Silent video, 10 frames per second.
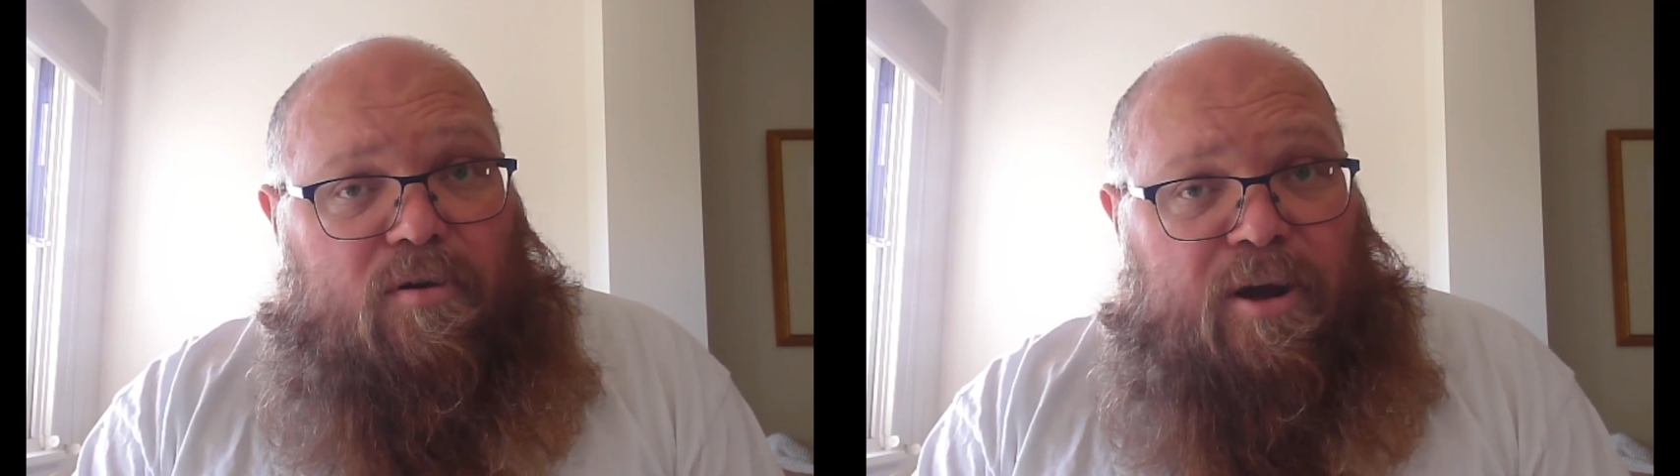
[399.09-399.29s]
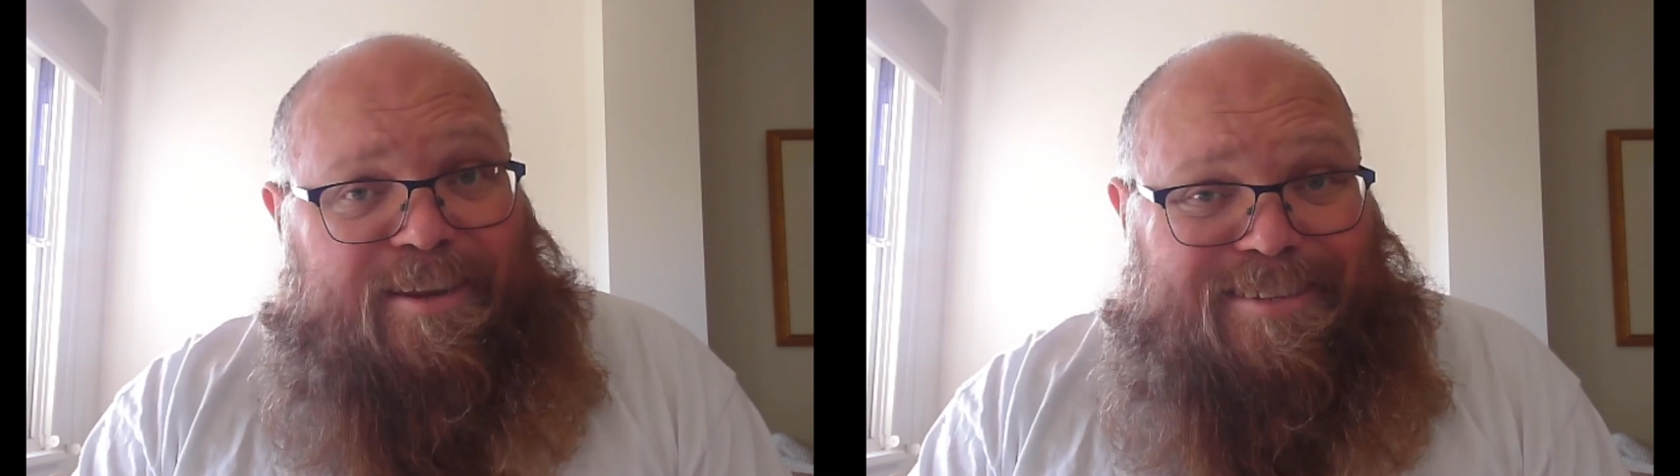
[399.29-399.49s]

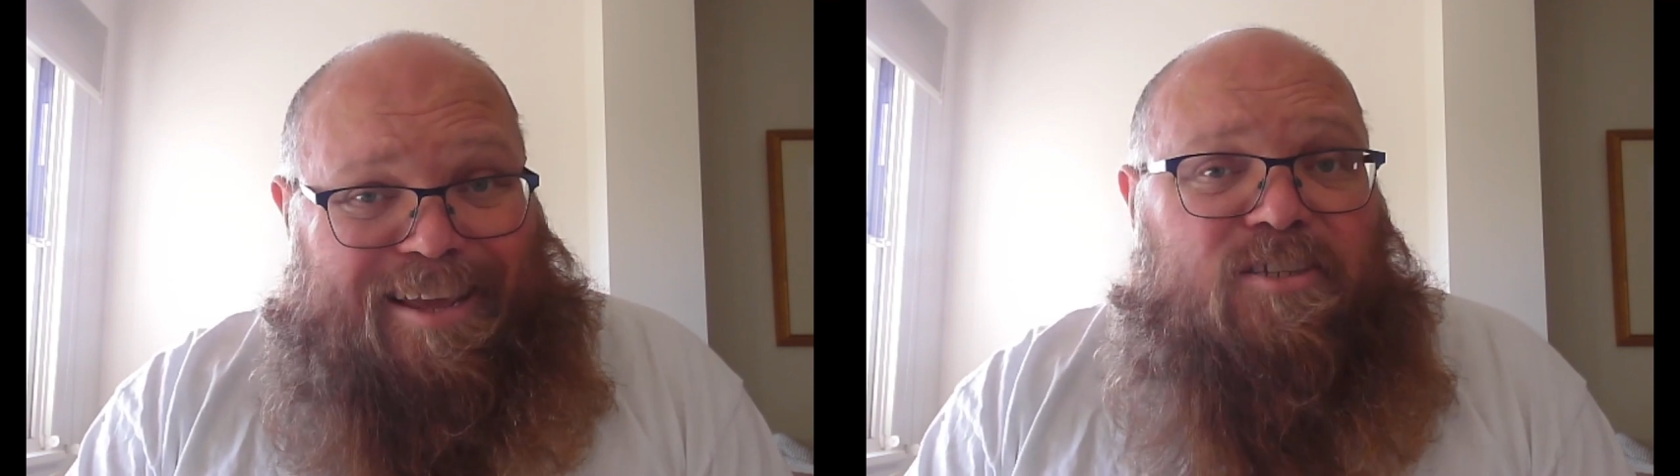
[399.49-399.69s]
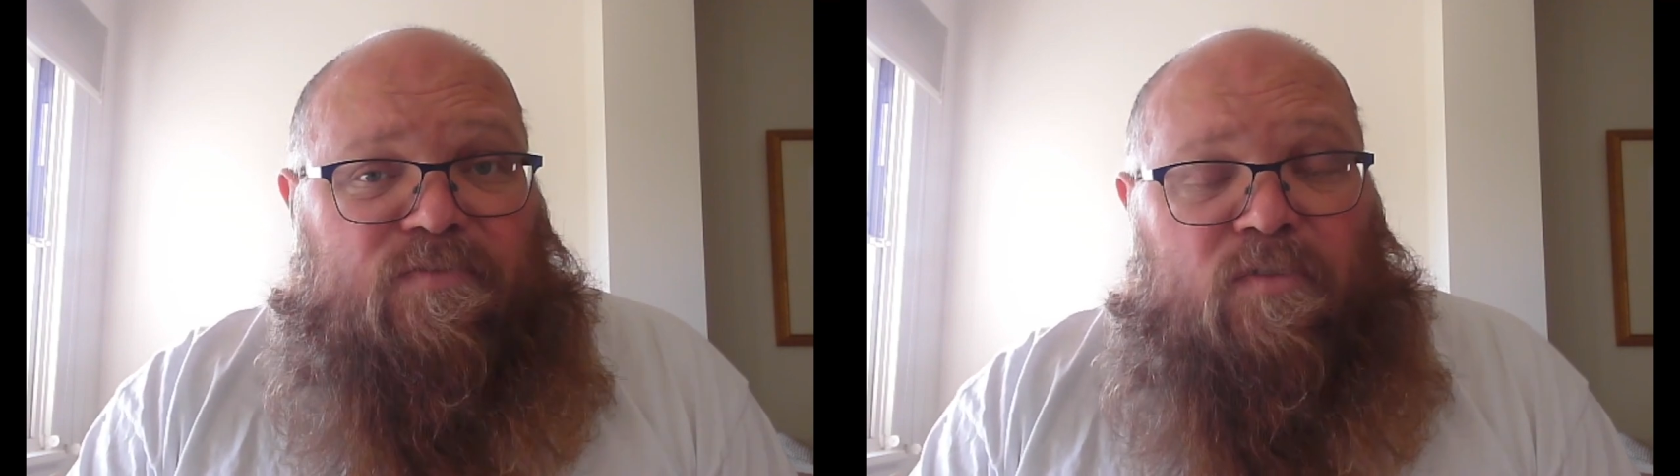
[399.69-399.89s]

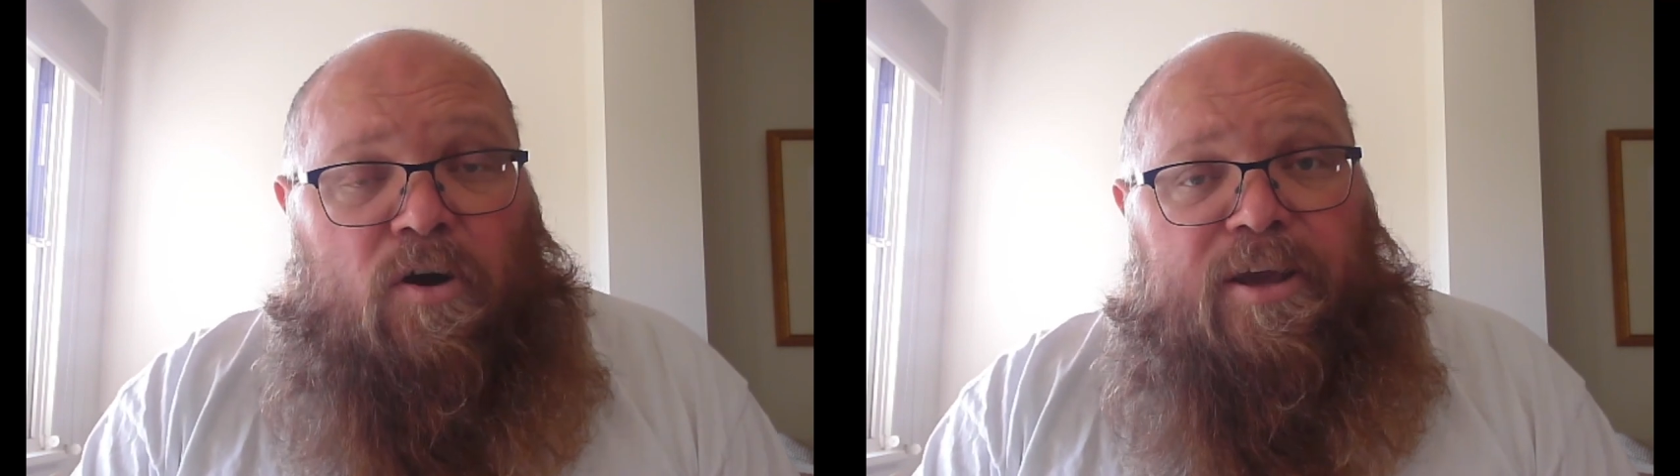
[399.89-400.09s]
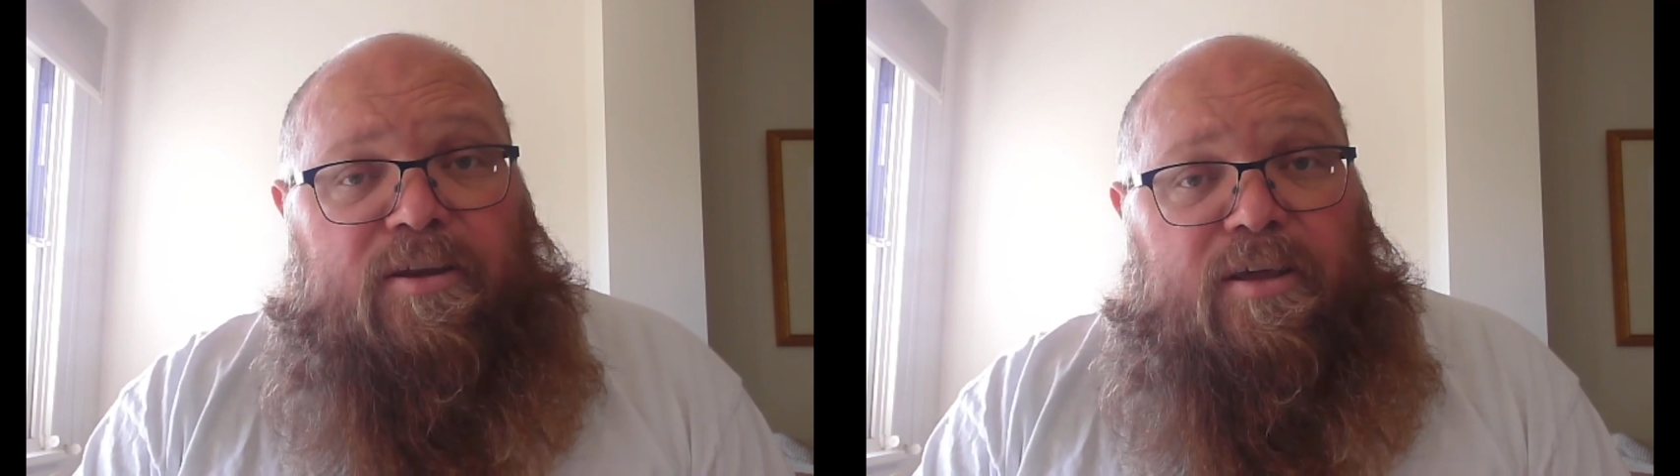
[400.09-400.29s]

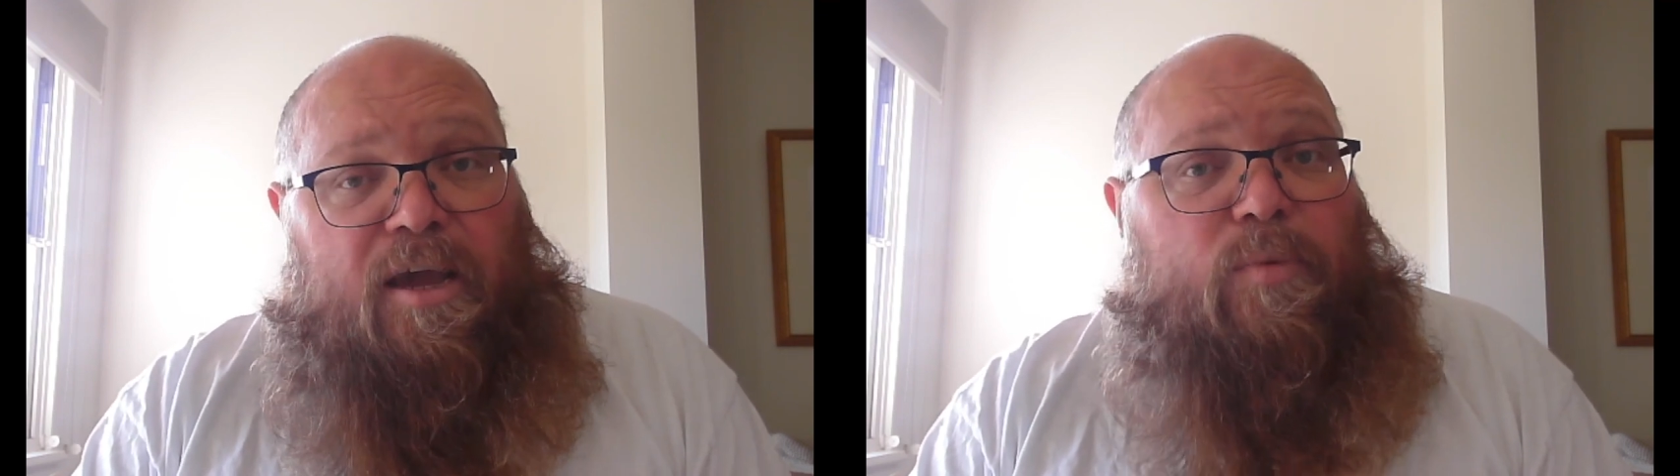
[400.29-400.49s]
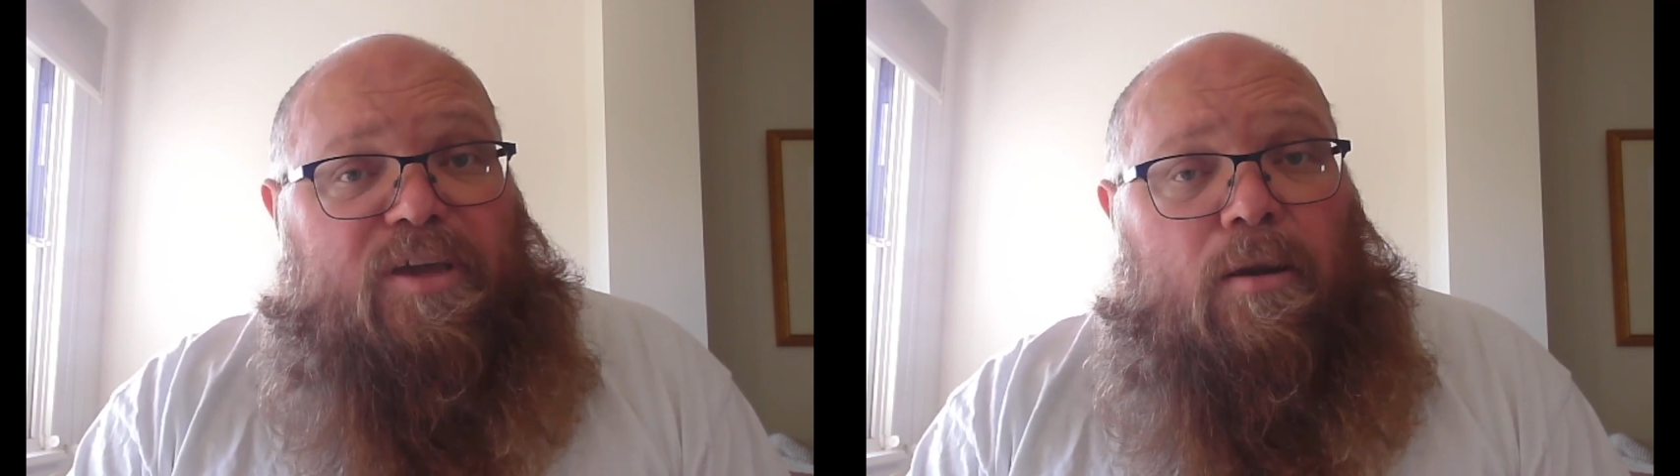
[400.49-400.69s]
identified
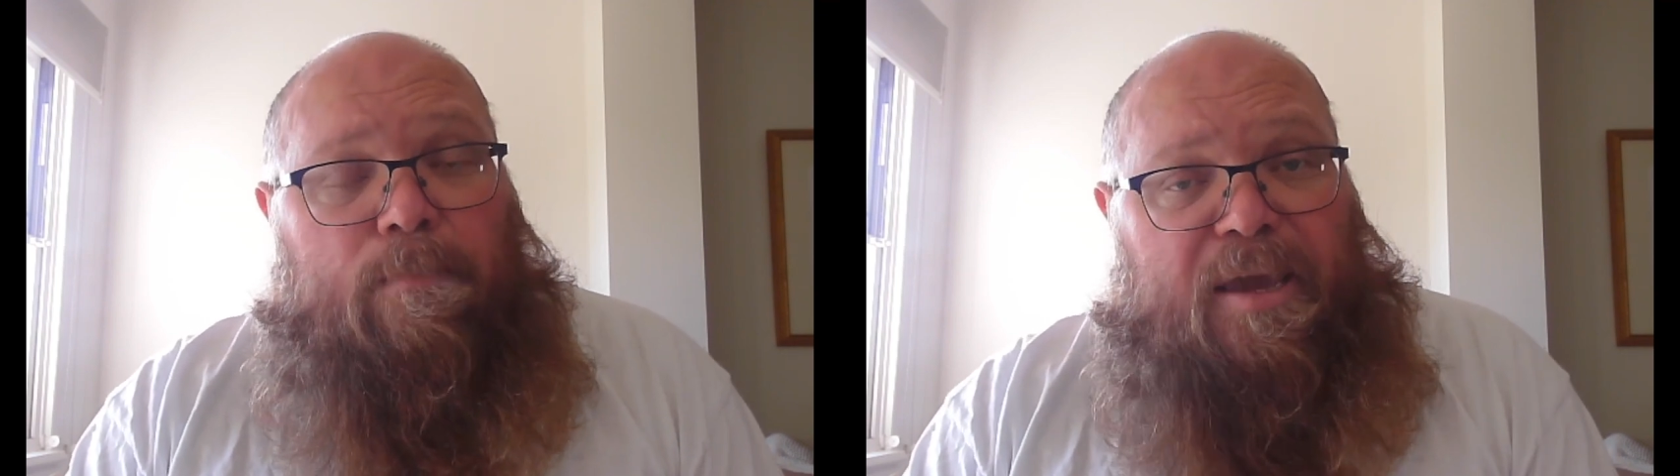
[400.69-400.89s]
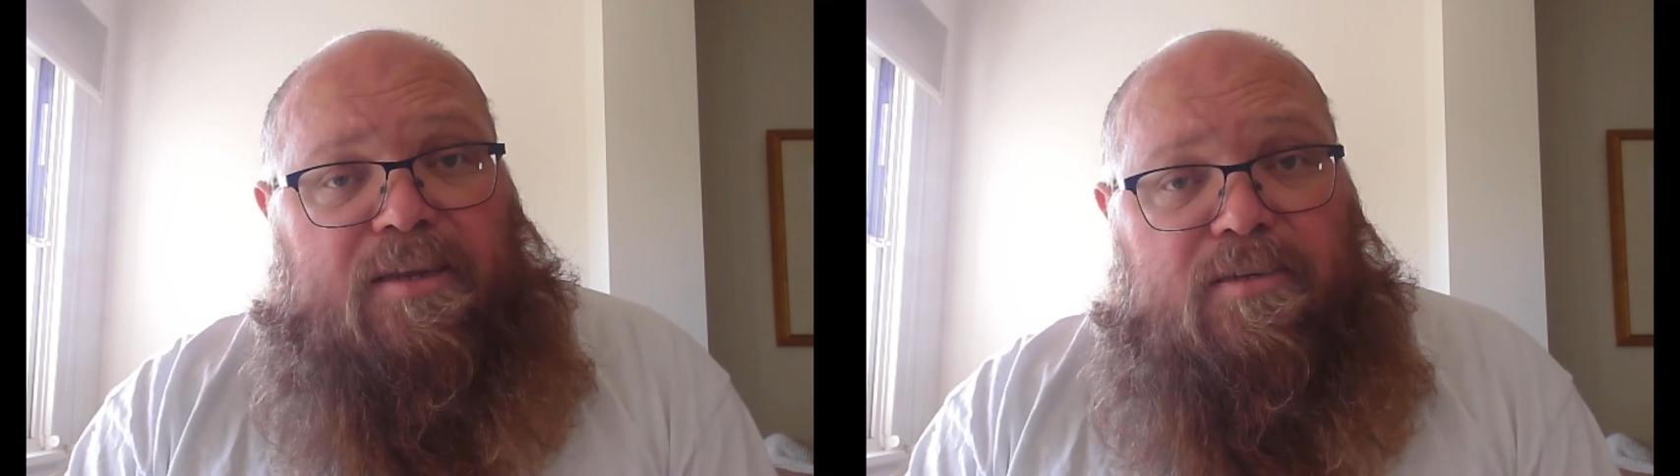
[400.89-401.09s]
how we can
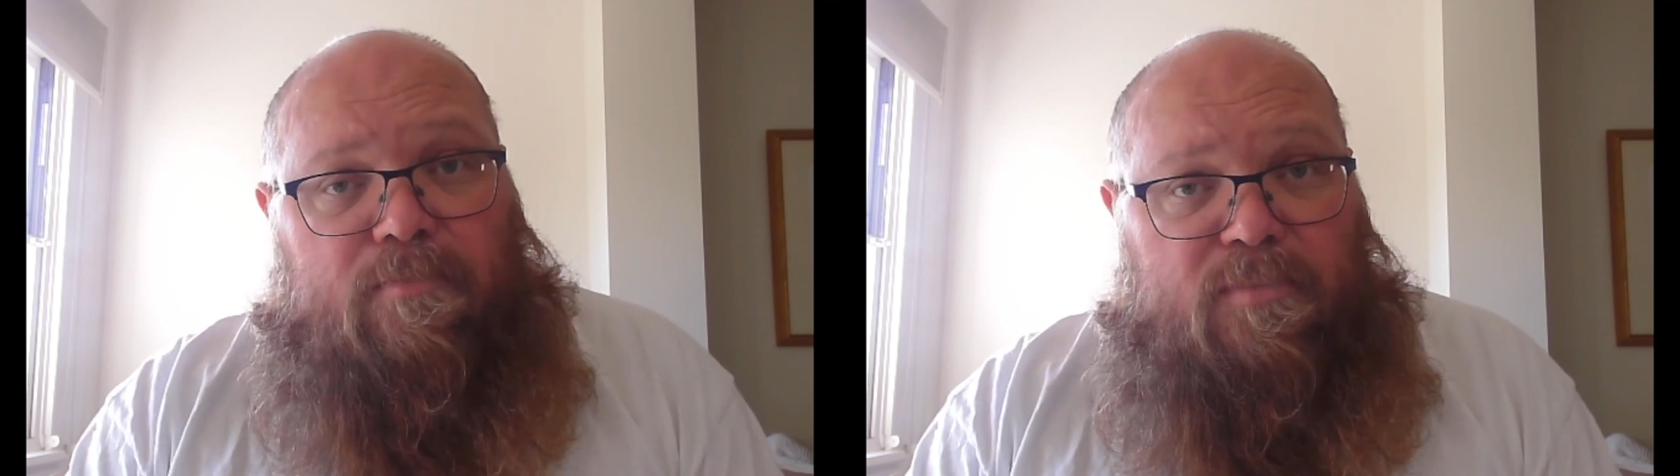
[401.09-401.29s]
meet